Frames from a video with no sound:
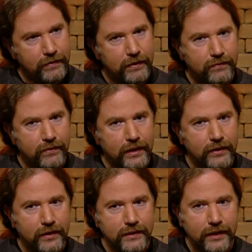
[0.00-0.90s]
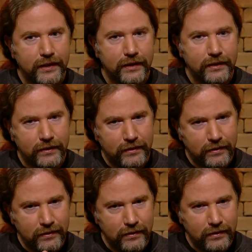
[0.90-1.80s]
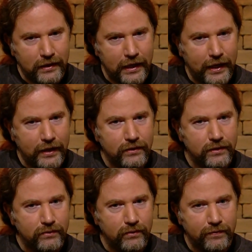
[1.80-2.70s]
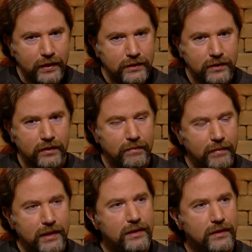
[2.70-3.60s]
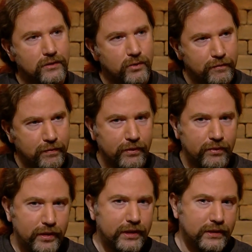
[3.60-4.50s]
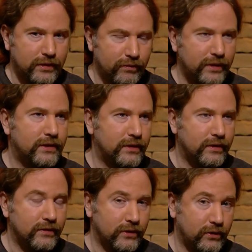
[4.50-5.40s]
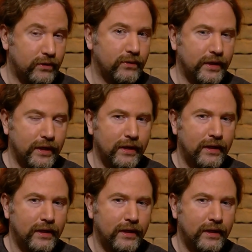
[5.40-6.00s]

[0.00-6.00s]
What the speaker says: that for later, because I think that angle reflects on many things we've both witnessed in recent years, including